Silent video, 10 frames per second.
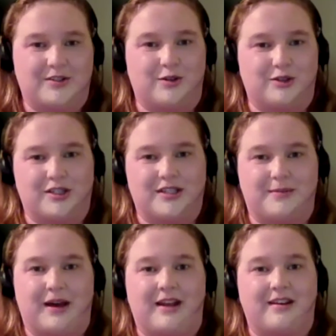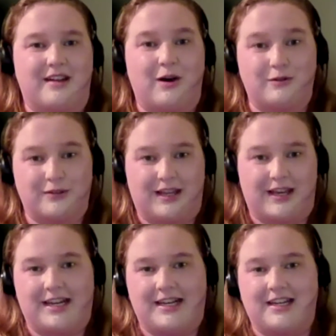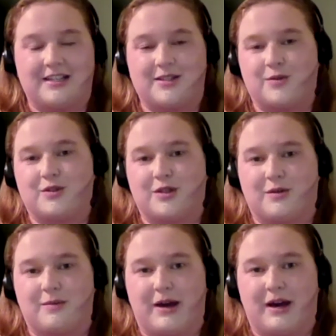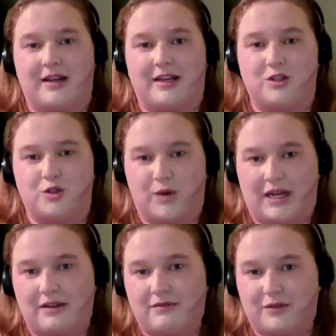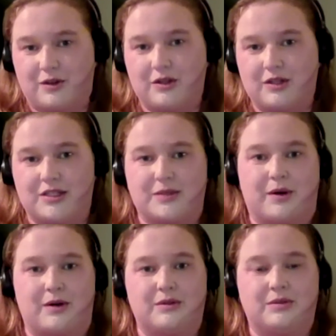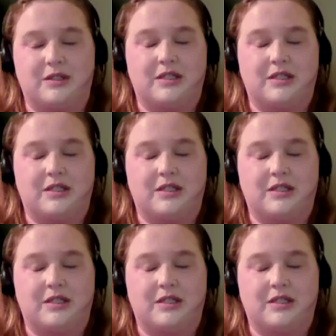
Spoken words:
not just about healthy eating, it's also about enjoying food as well.